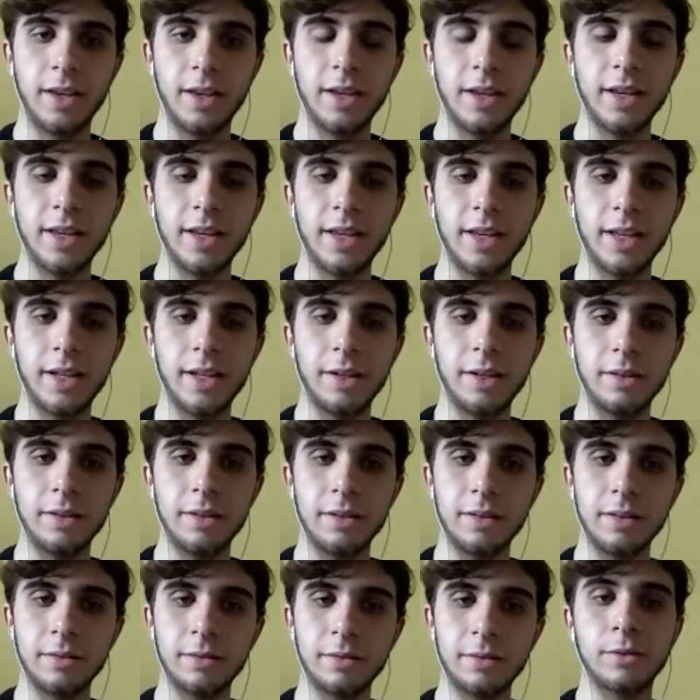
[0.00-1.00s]

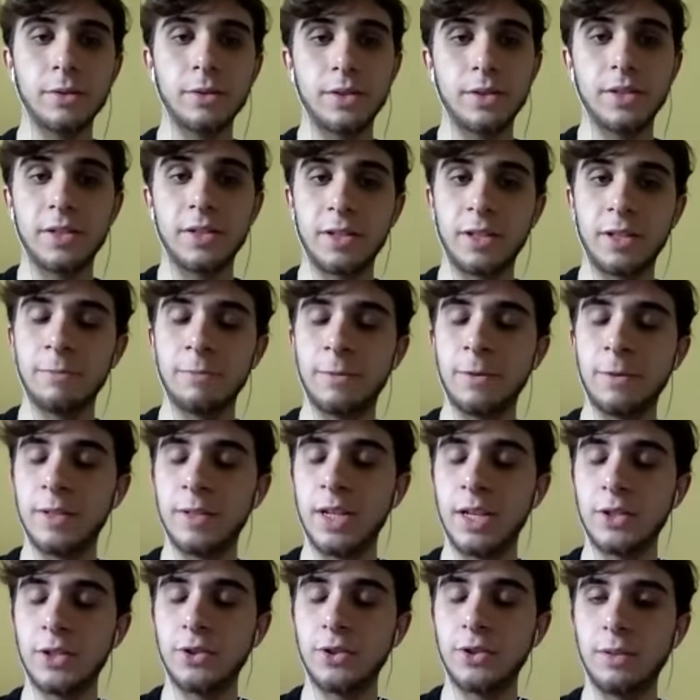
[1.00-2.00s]
And of course, this can
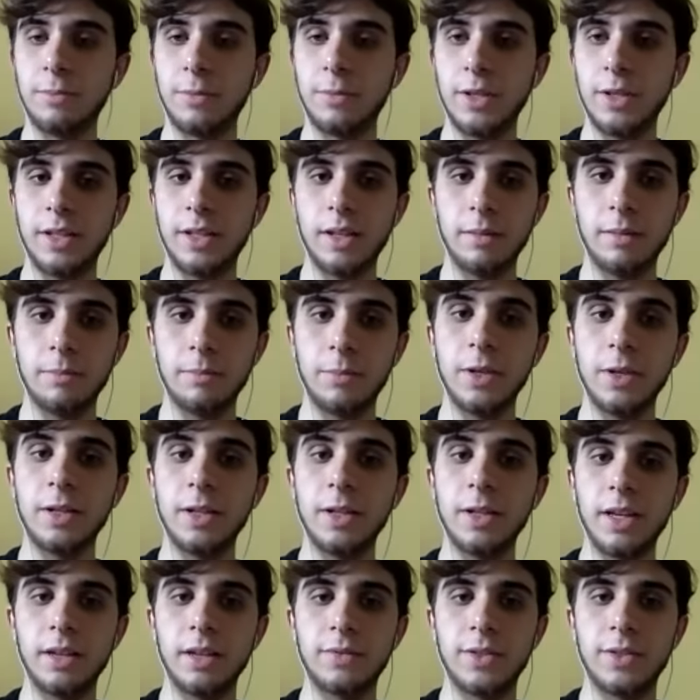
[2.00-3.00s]
potentially be
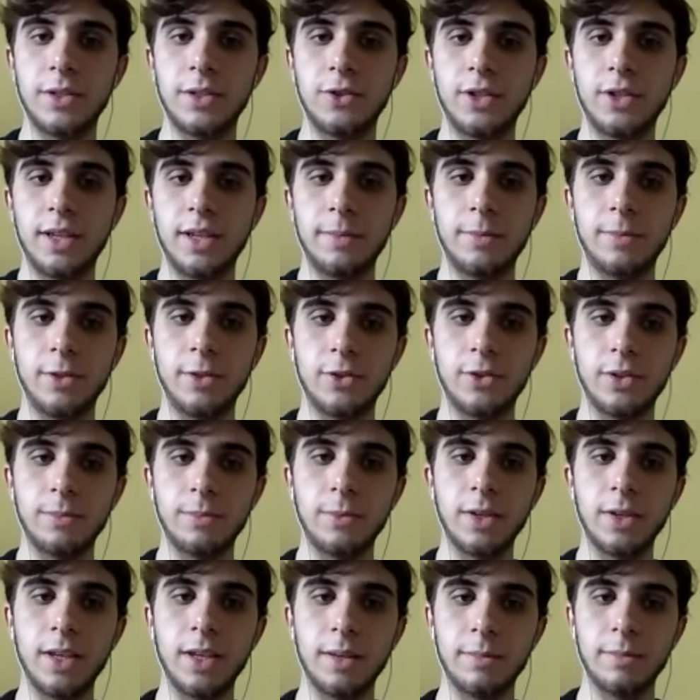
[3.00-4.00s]
an AFC
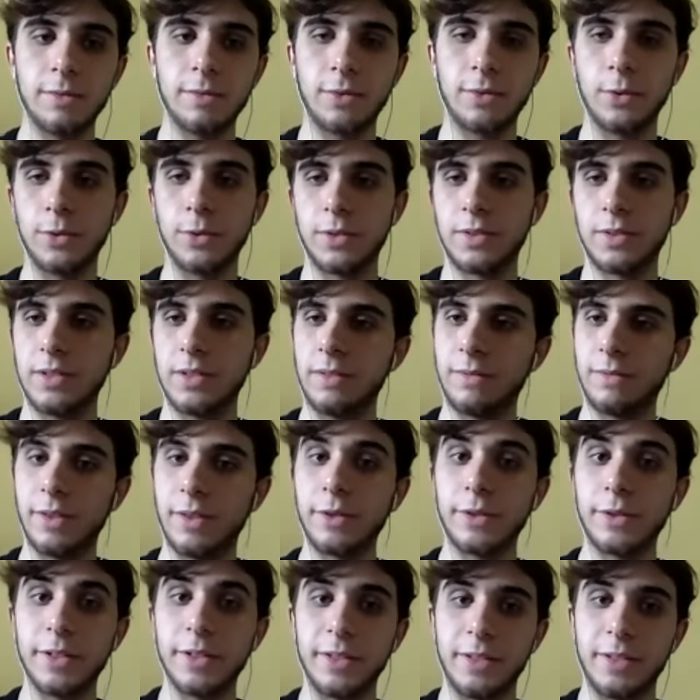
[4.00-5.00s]
championship game, of course, if
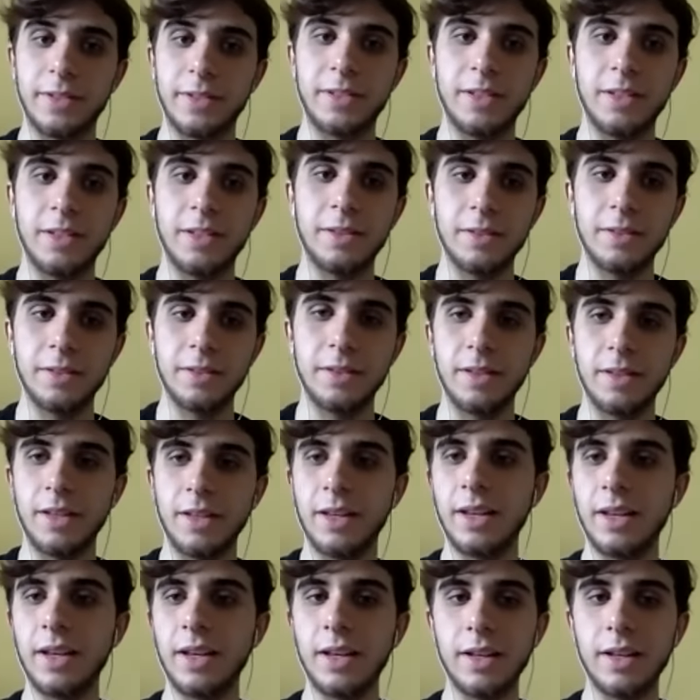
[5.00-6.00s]
there is a season.
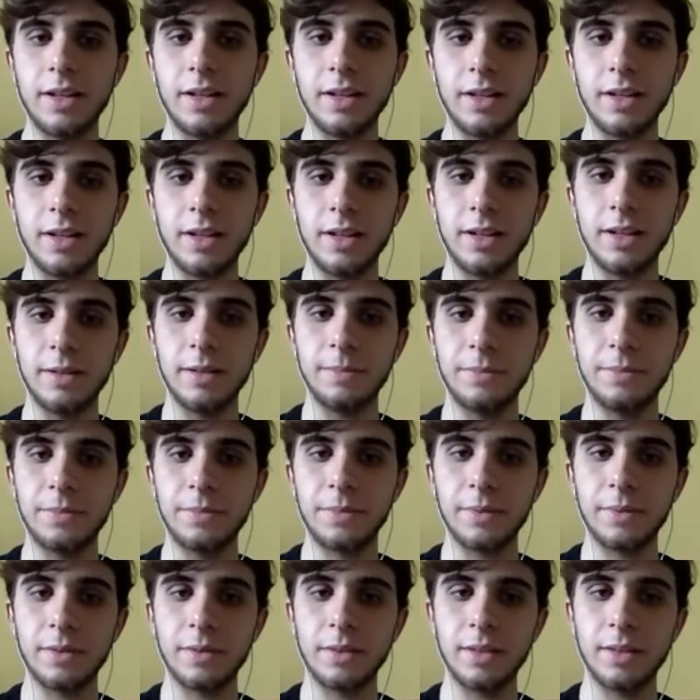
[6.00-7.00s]
Um,
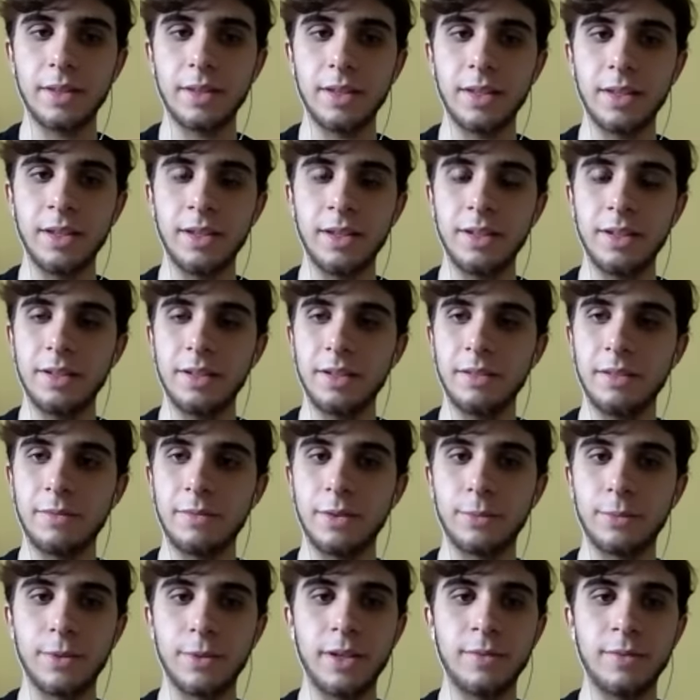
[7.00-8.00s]
and
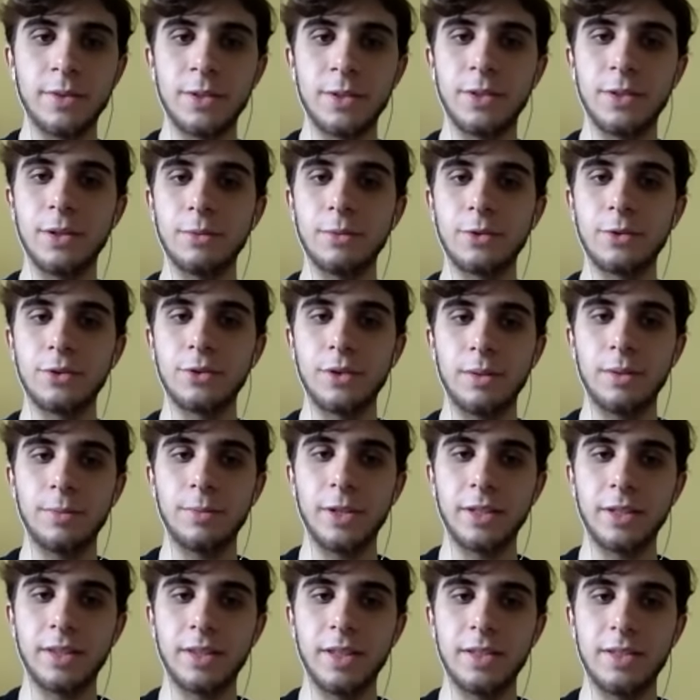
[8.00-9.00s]
if the Ravens don't show up
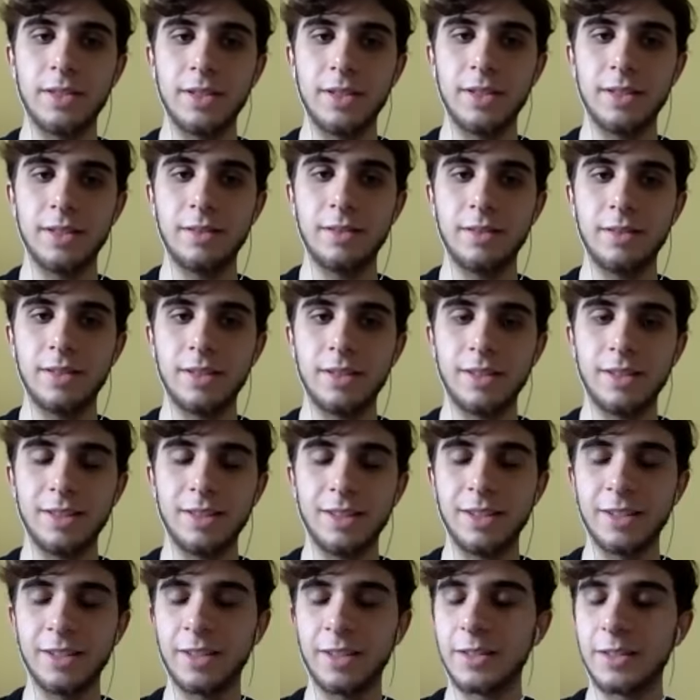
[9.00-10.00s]
like they did
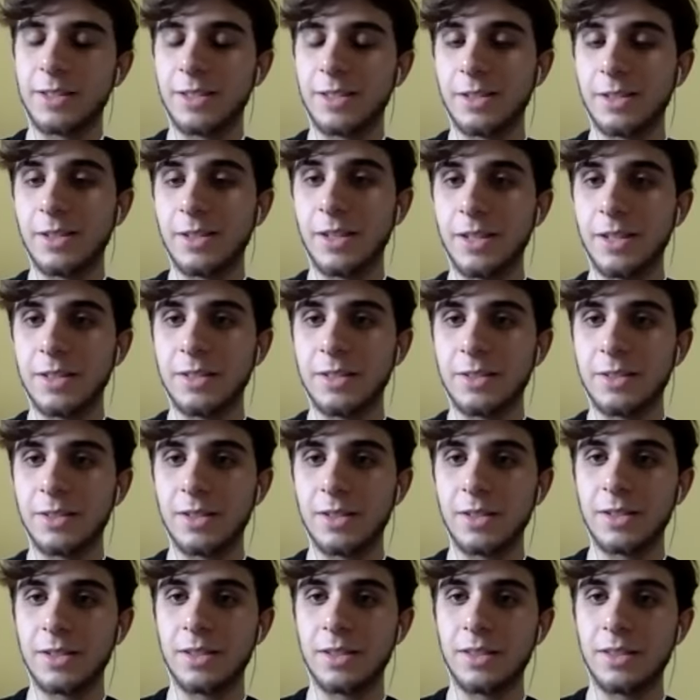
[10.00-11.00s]
against the Titans
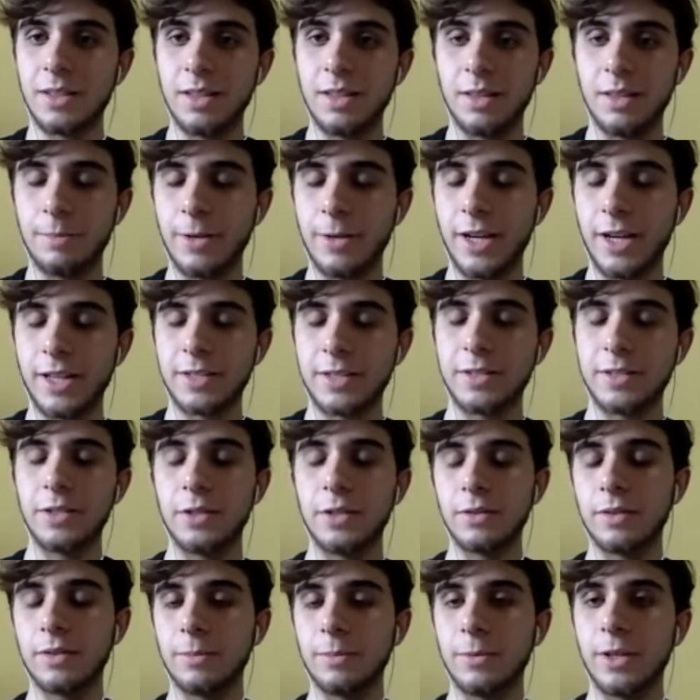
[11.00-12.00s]
just in the past
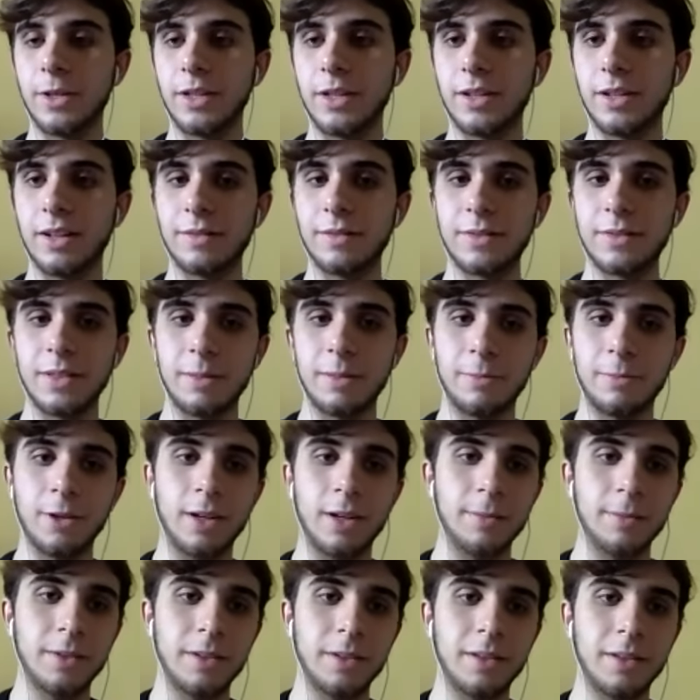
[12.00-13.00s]
year in the playoffs, they
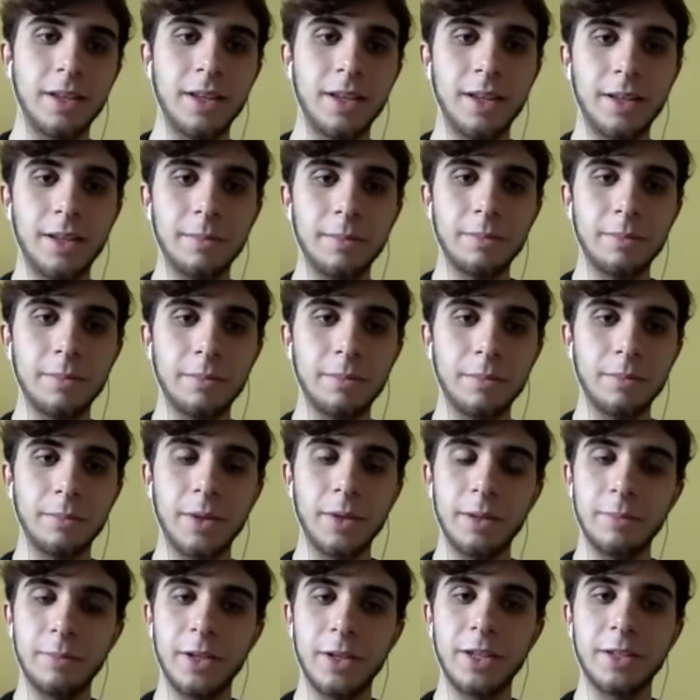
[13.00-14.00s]
probably
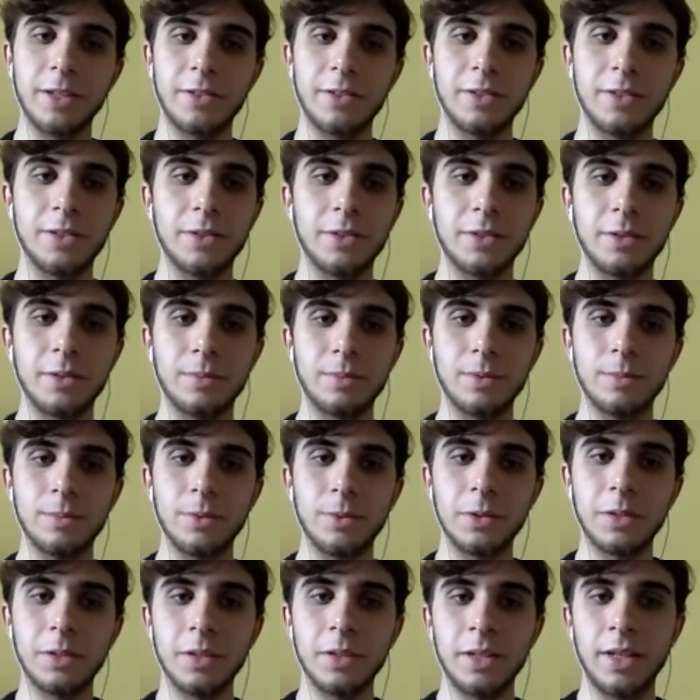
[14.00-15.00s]
might make it to the Super
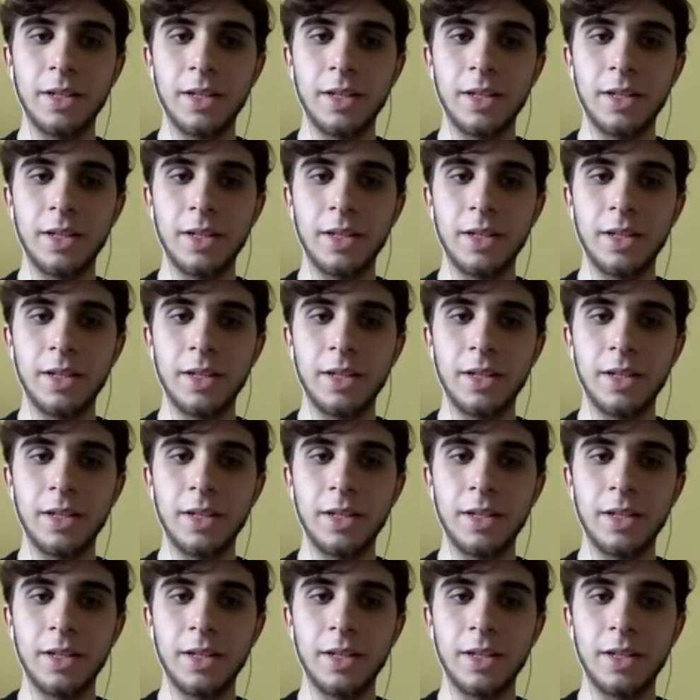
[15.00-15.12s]
Bowl.